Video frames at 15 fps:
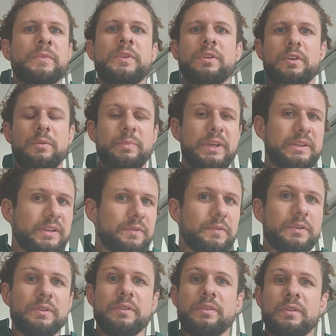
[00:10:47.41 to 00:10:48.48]
So big
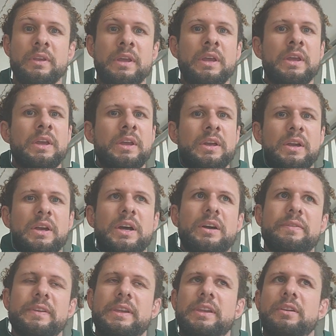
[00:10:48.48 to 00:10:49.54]
difference,
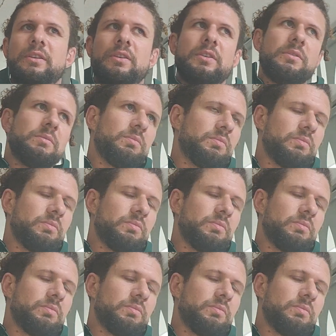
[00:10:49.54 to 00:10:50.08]
0.5 kilo,